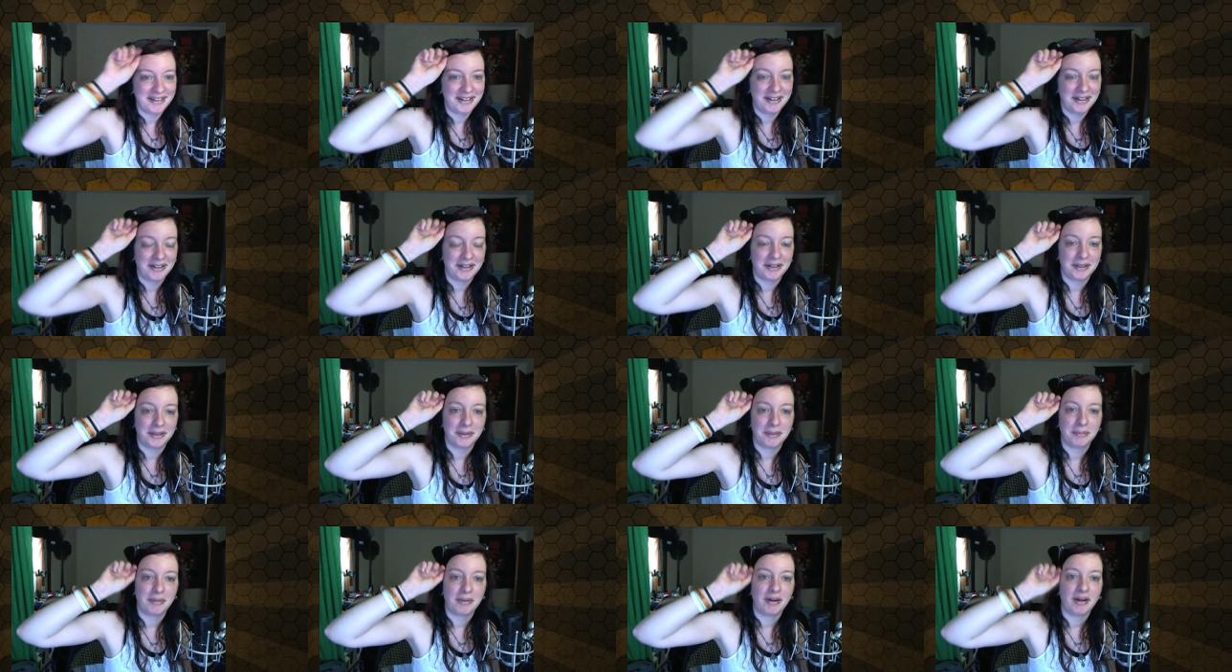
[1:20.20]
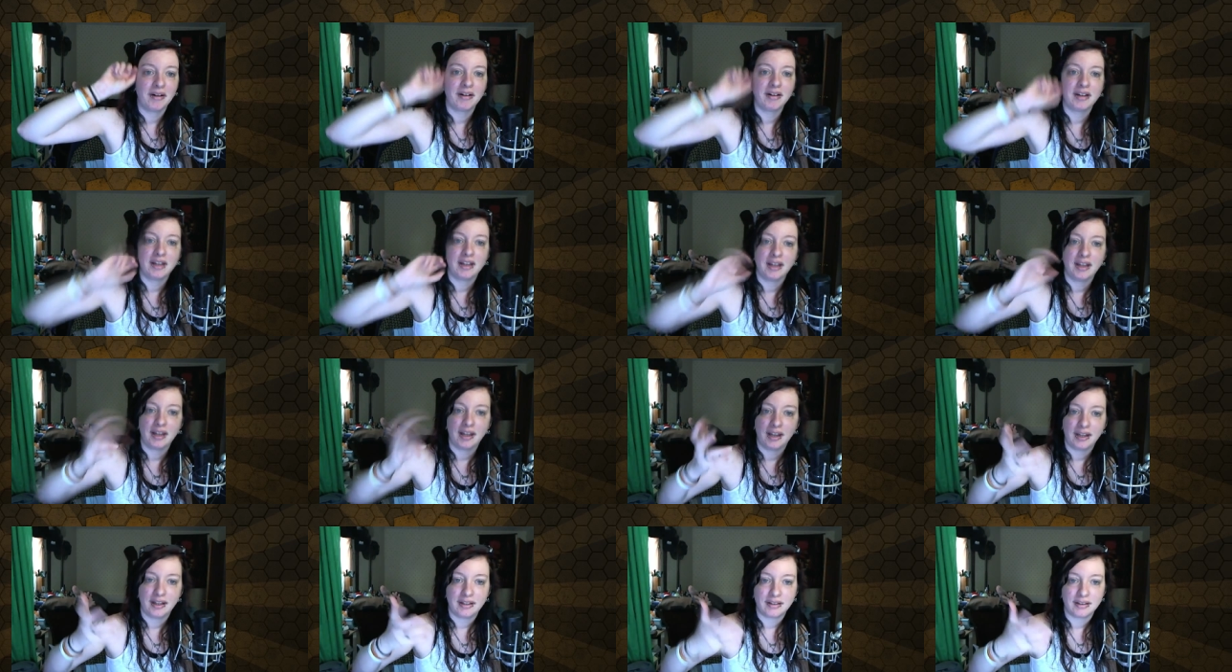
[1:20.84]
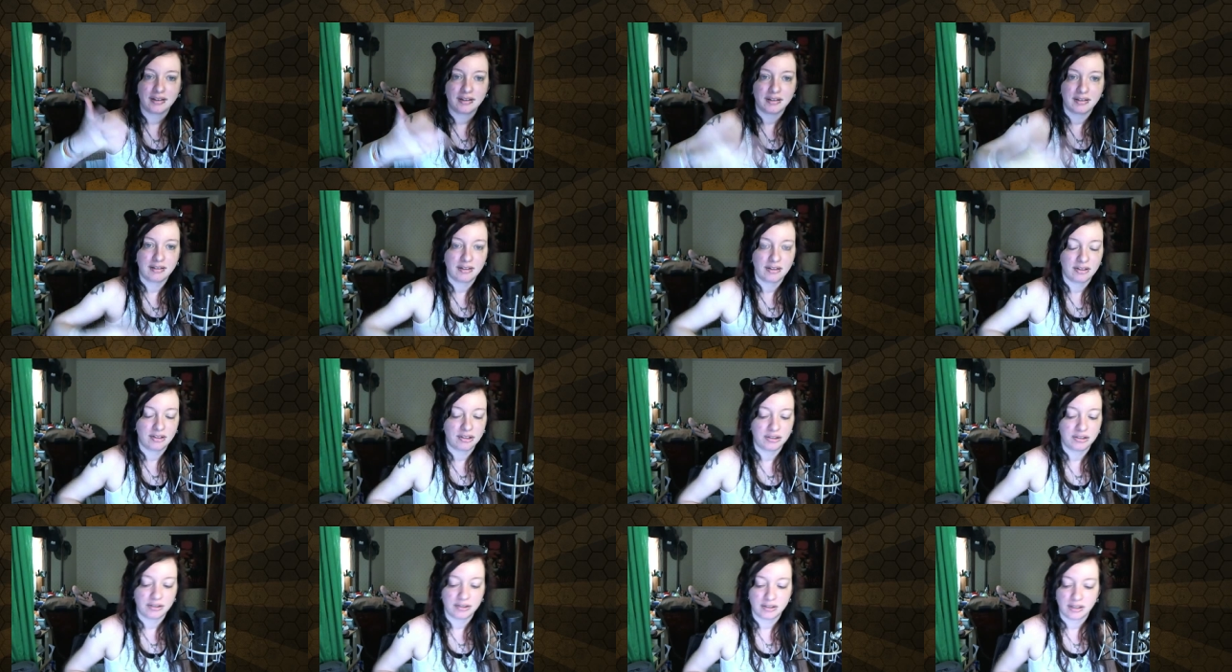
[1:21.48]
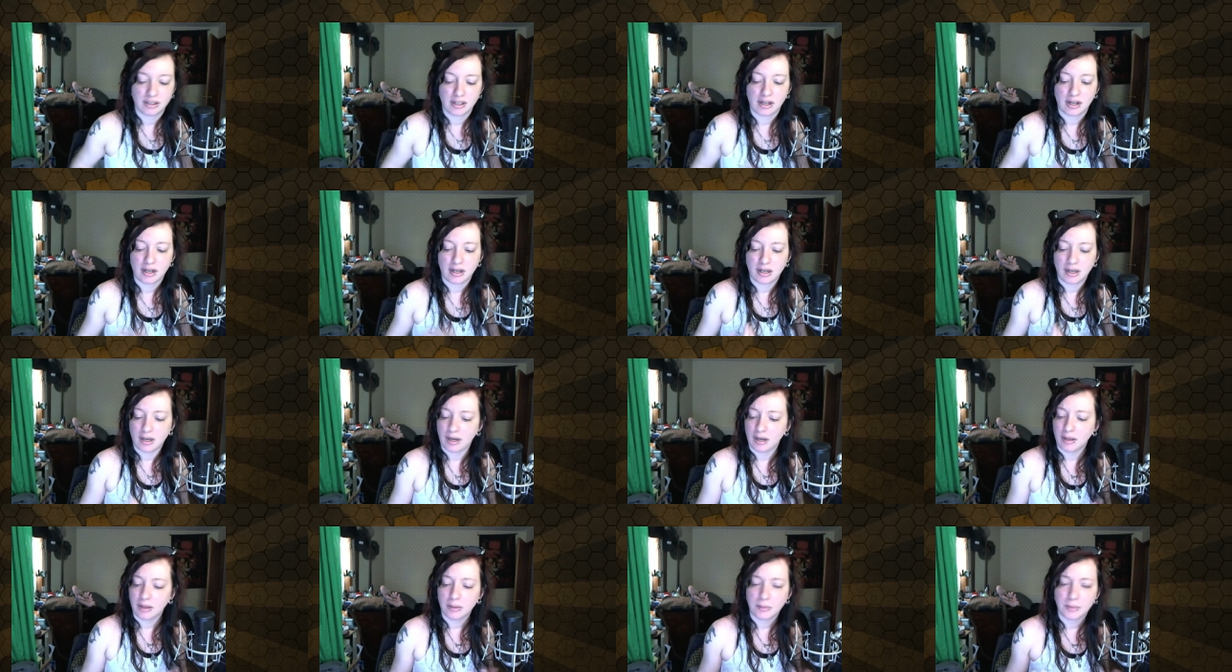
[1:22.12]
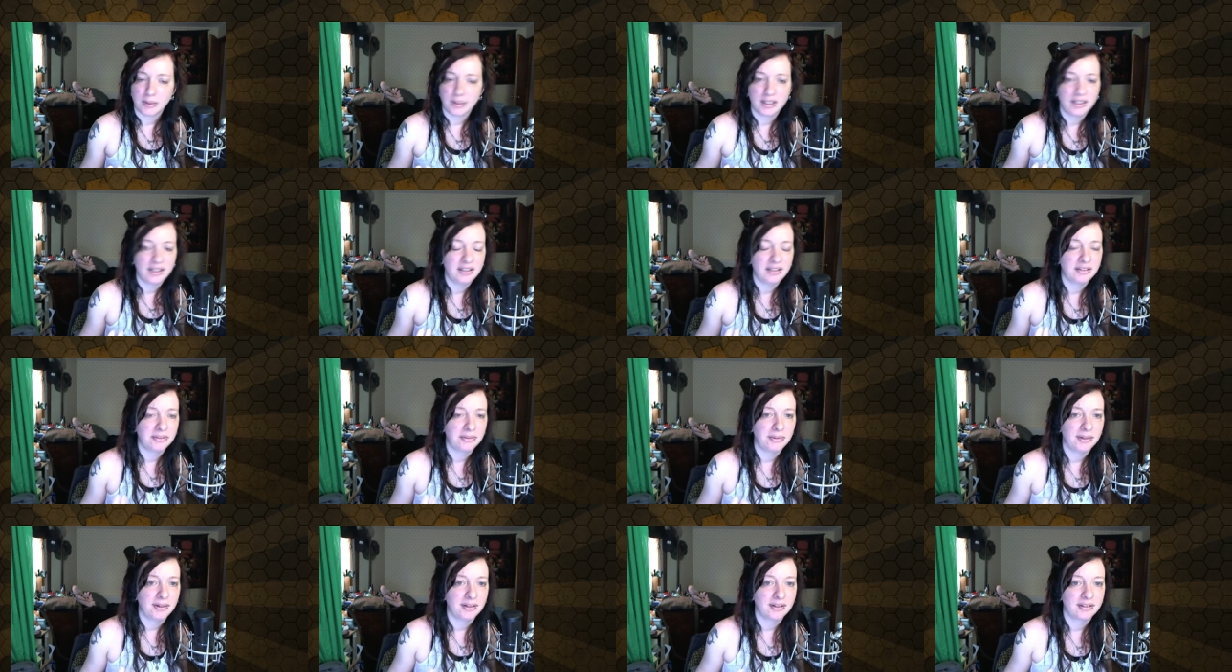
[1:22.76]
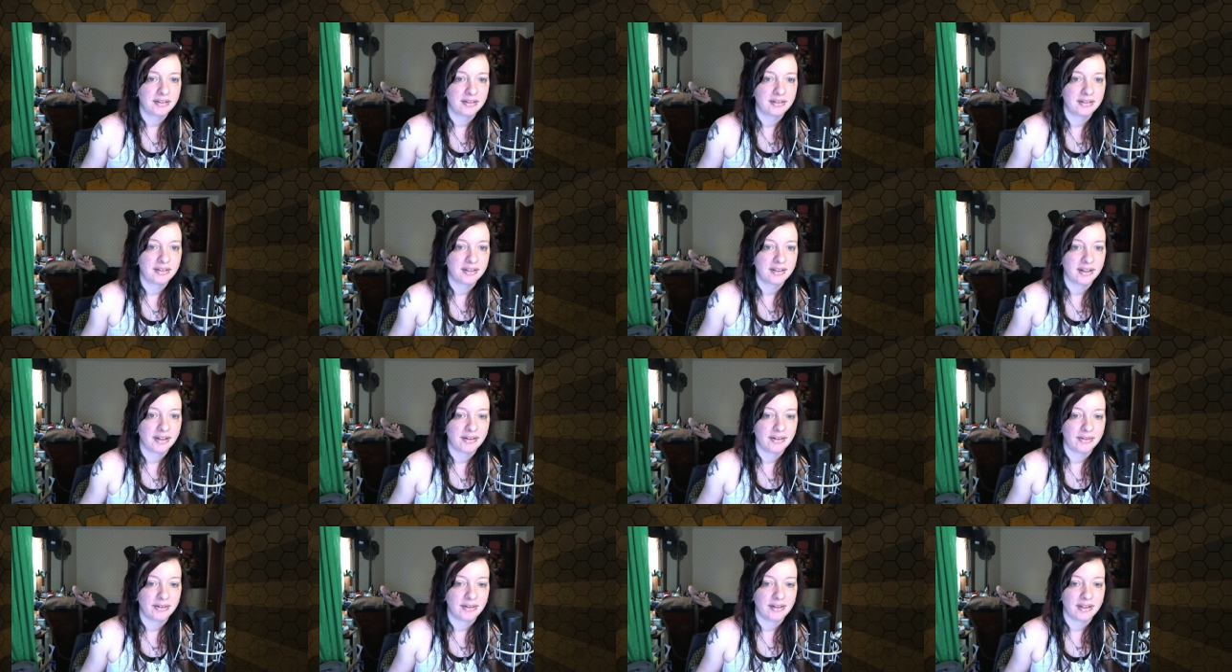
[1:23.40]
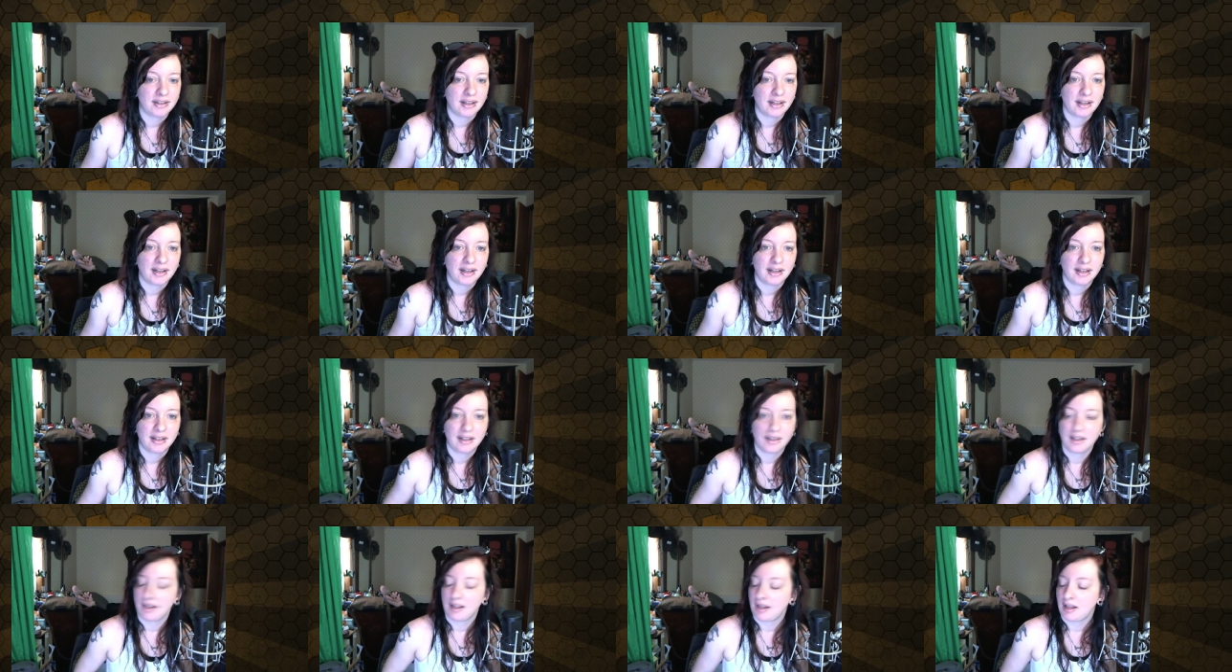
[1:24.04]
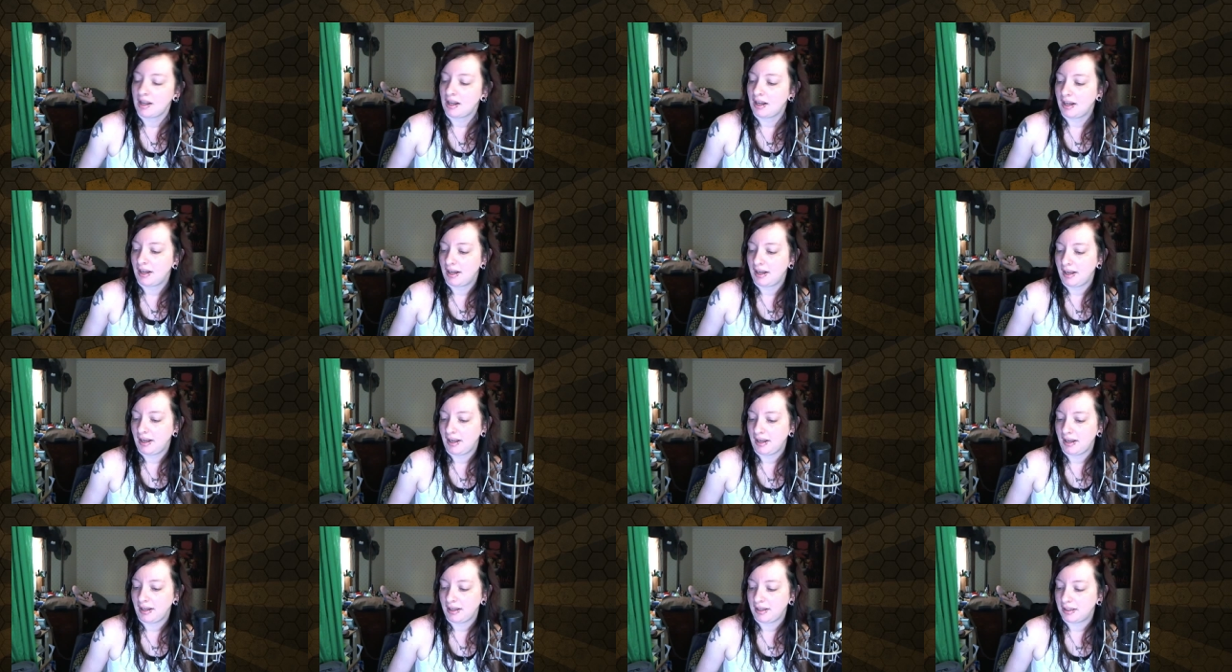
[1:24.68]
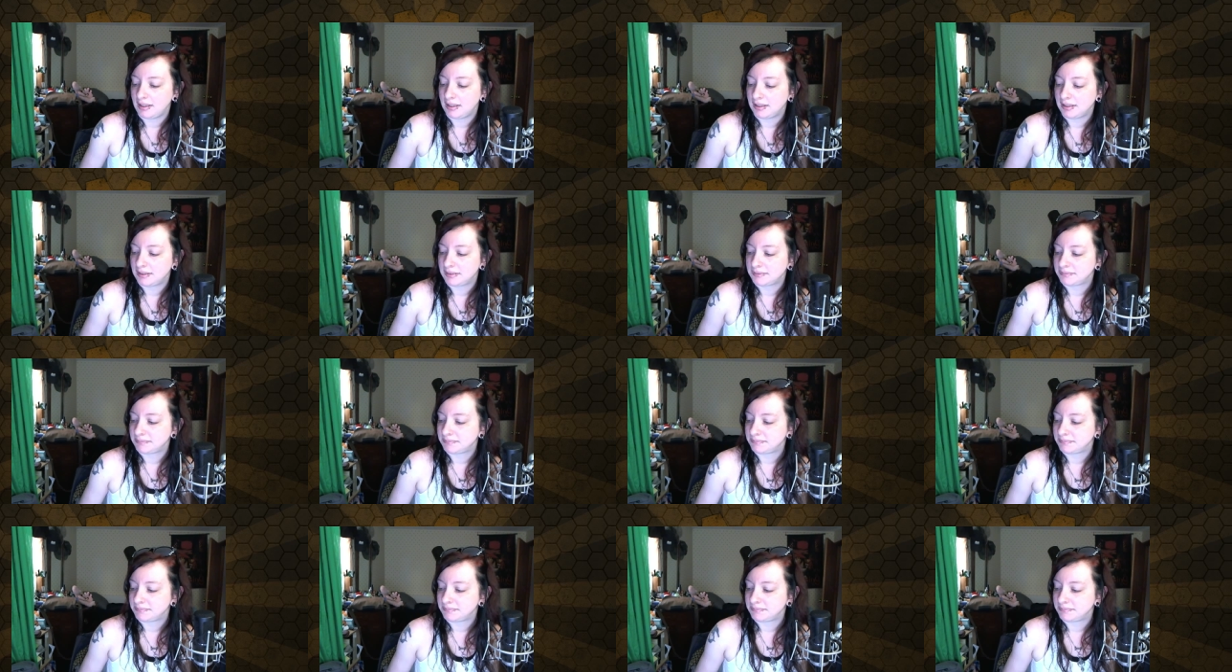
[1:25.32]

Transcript: um, RDA, the Derringer, aren't wanting to work together today. And